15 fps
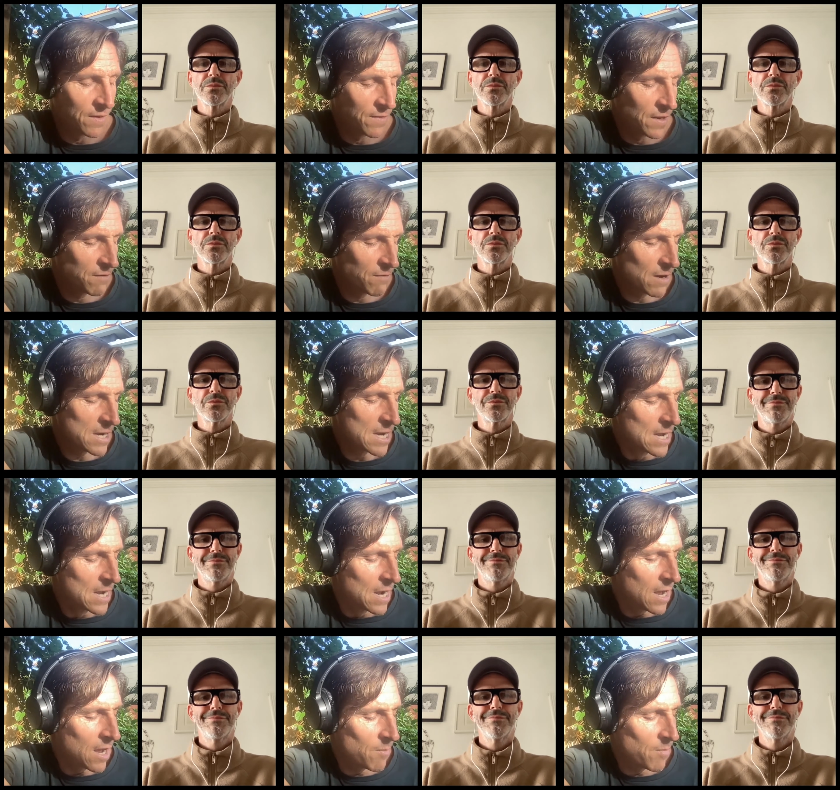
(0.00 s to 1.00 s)
Speaker 1: 53.
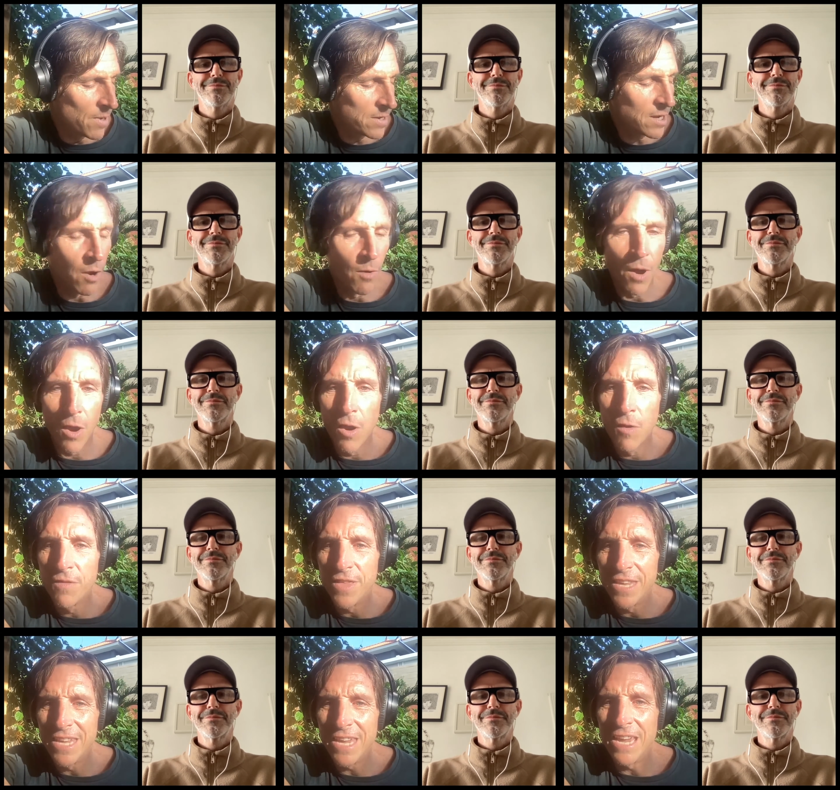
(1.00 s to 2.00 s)
But, you know, over
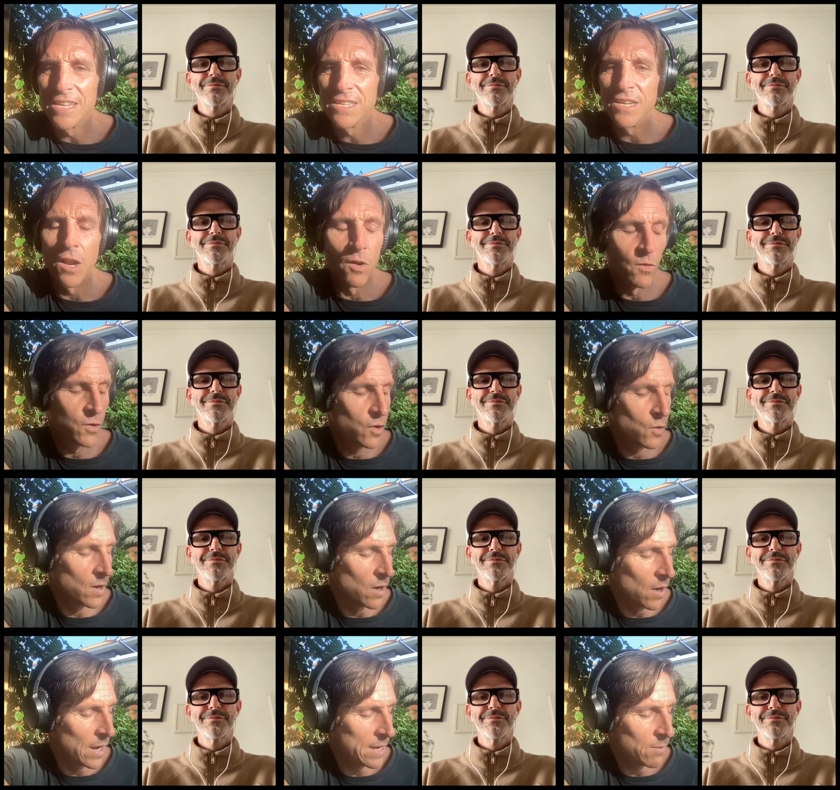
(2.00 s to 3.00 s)
the years, you know, you
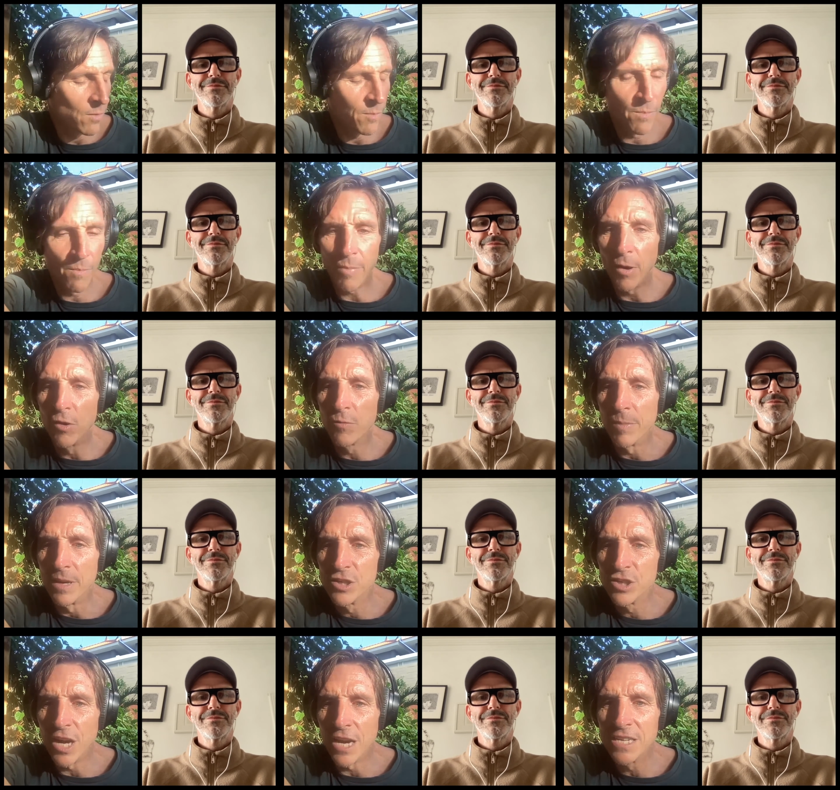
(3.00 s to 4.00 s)
and I will both be
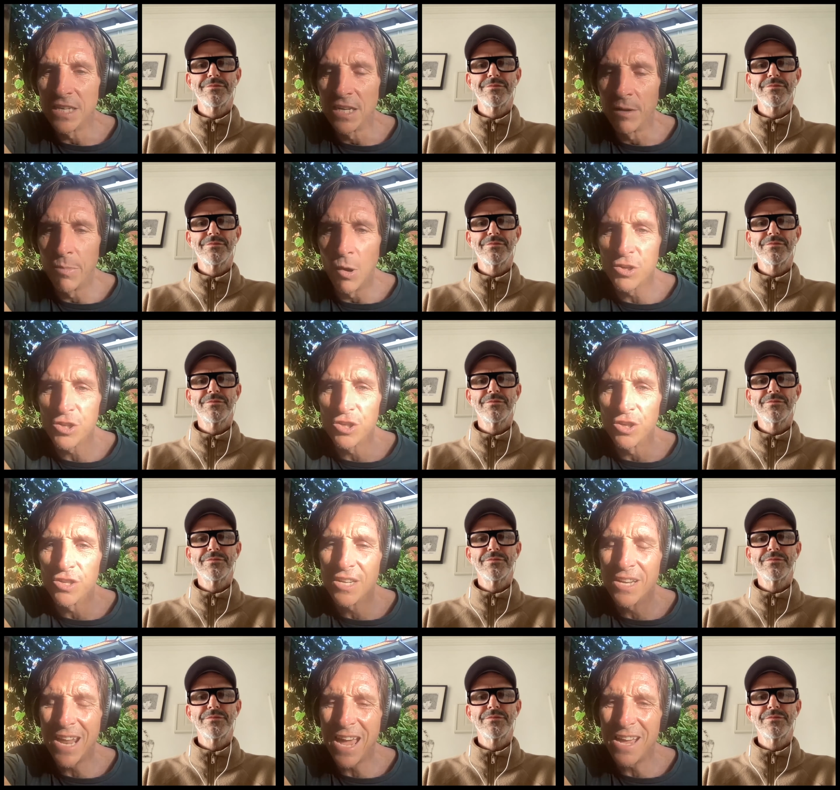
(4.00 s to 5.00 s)
chasing the
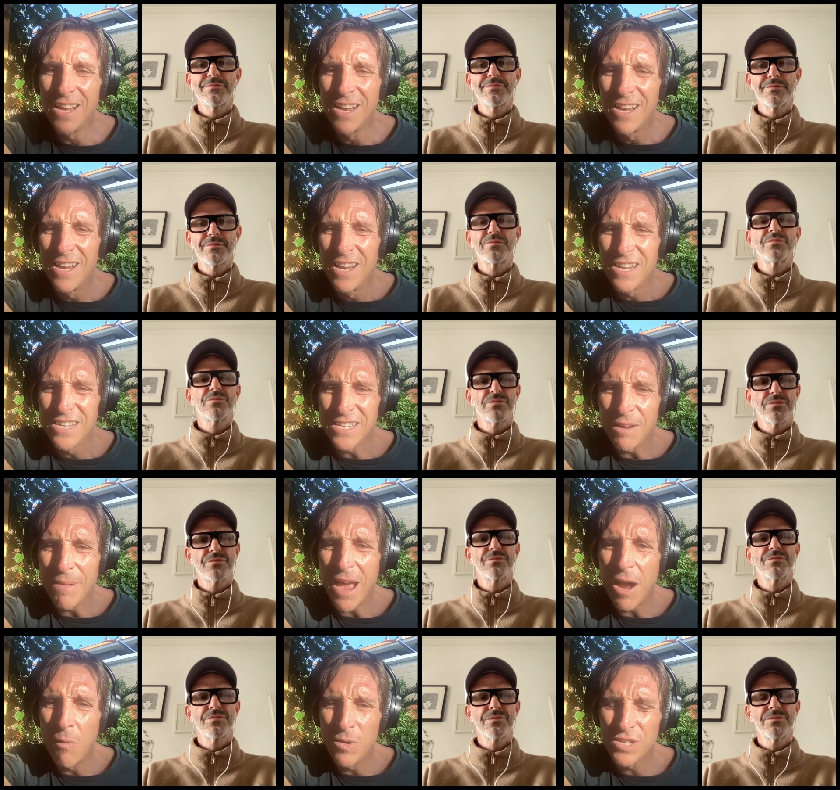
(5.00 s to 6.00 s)
postures, and that
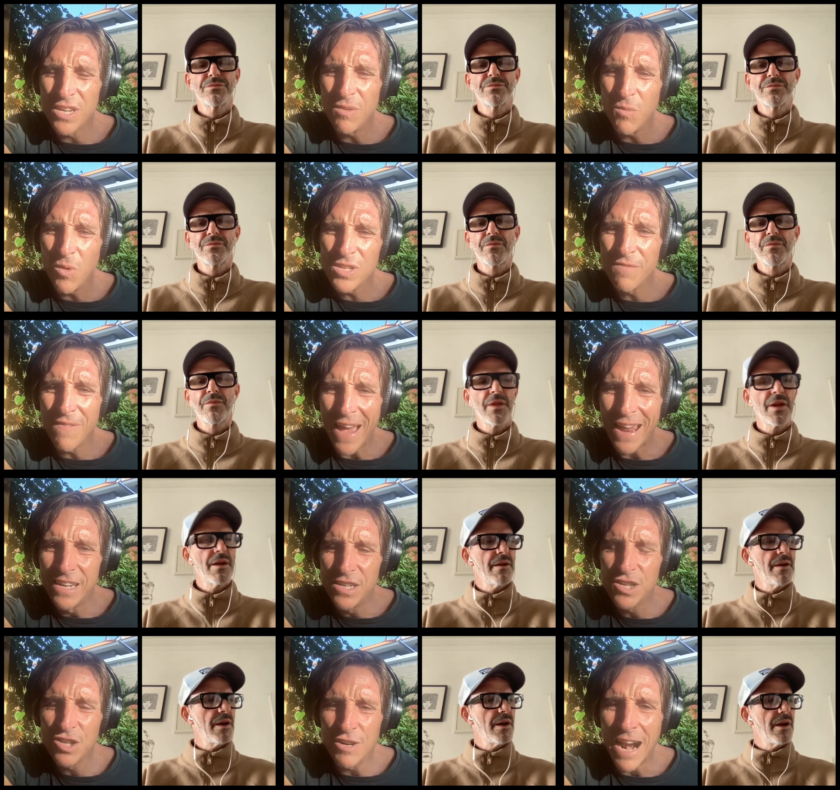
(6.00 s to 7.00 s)
somehow was a
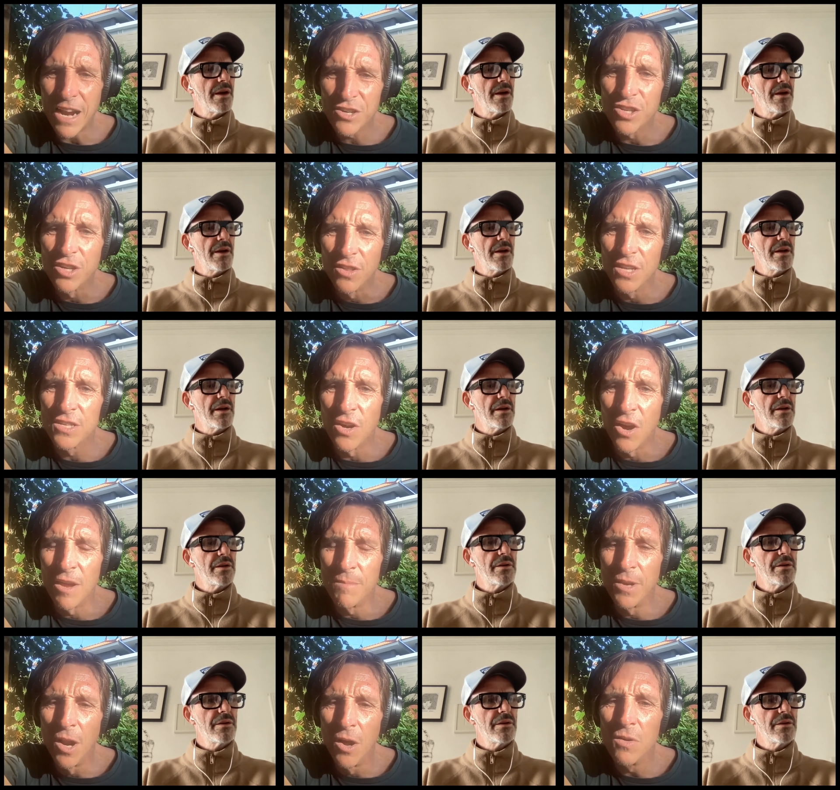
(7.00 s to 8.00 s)
valid distraction at the
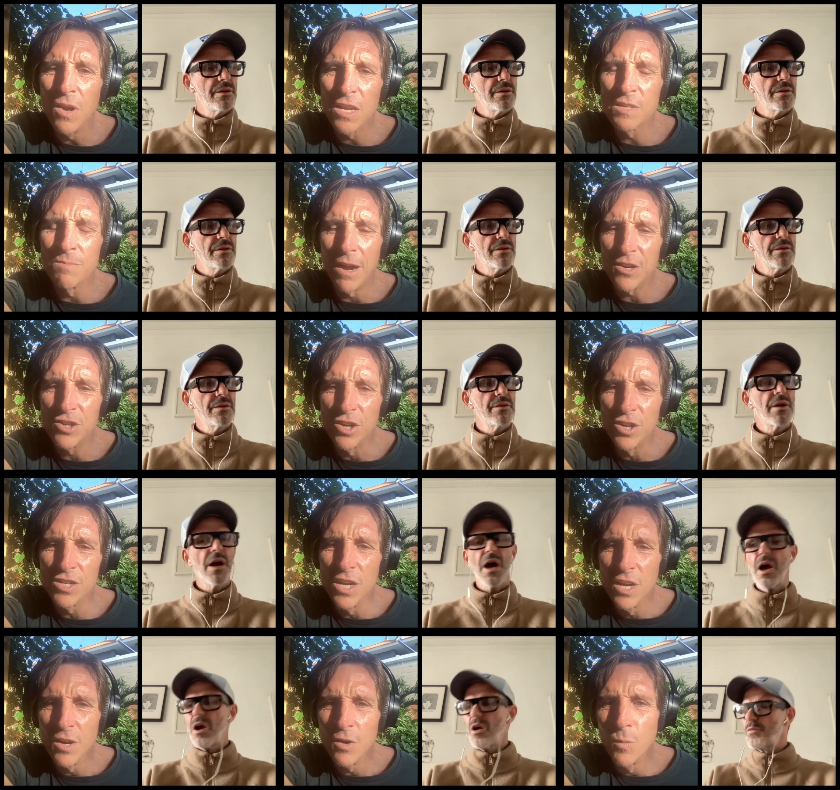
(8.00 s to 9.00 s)
time, you know, as much
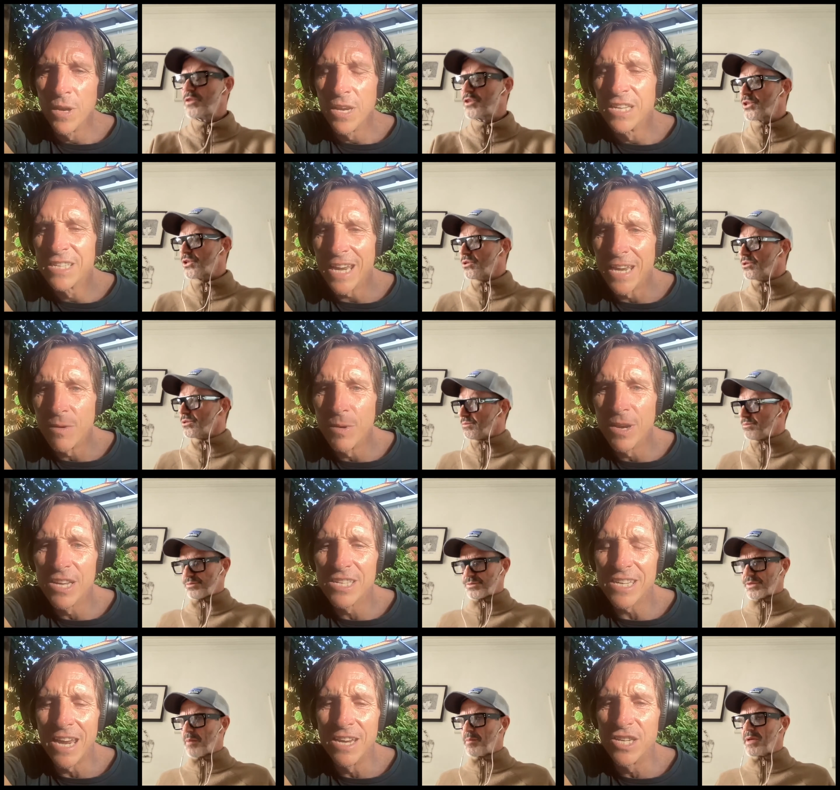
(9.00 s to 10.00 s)
as we can say
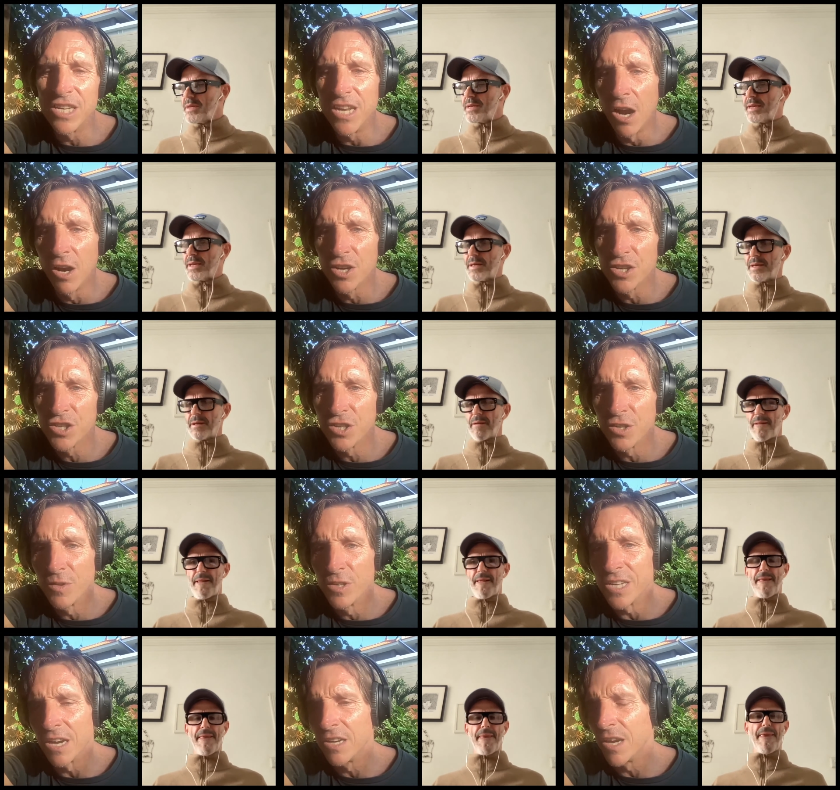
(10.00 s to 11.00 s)
to younger
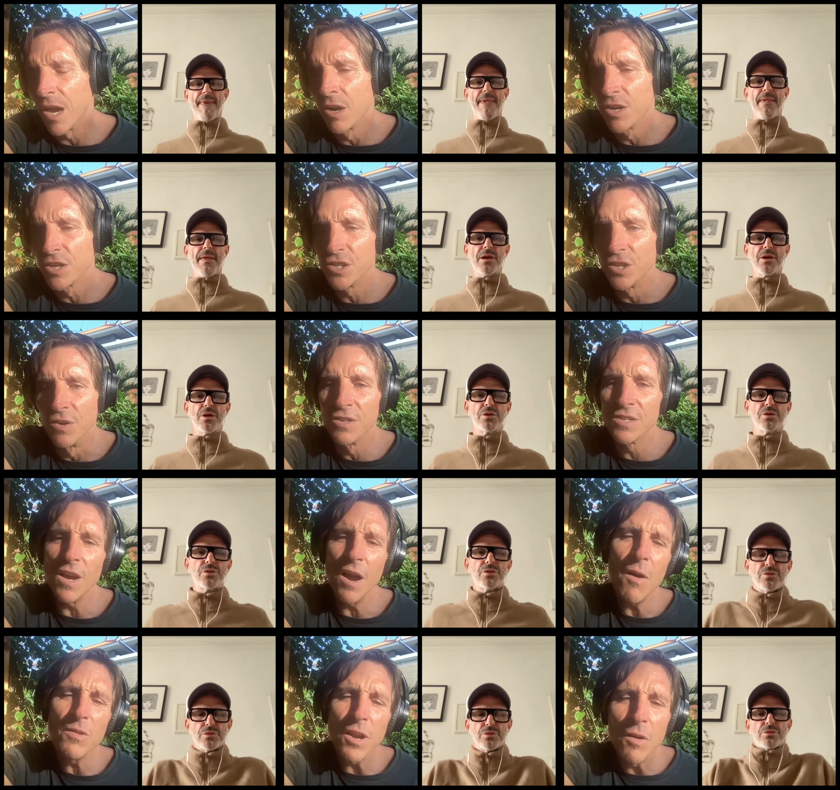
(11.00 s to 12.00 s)
students,
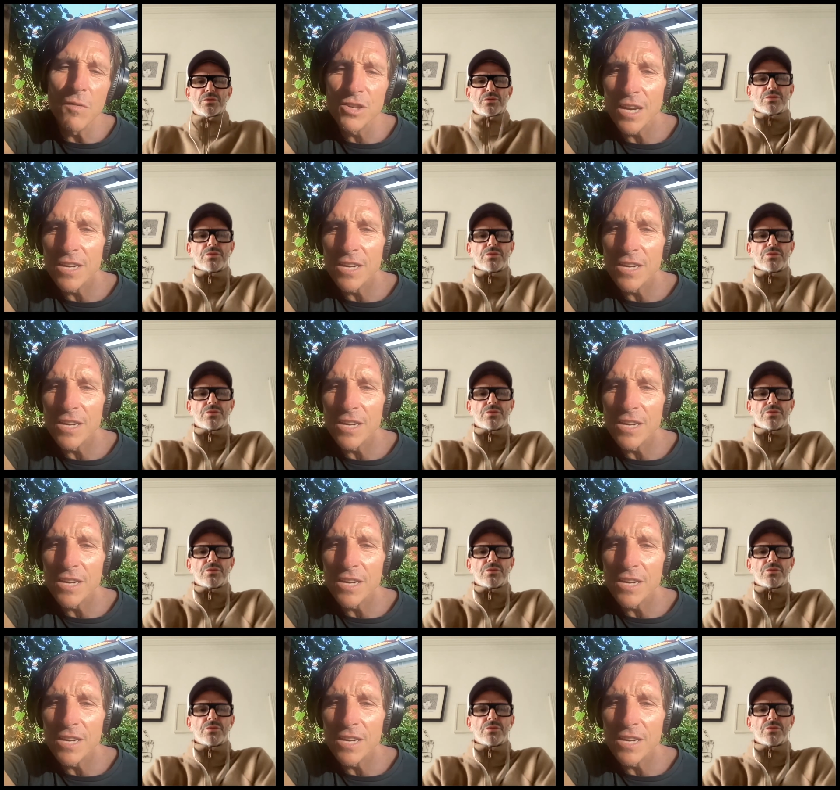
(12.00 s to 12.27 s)
oh, don't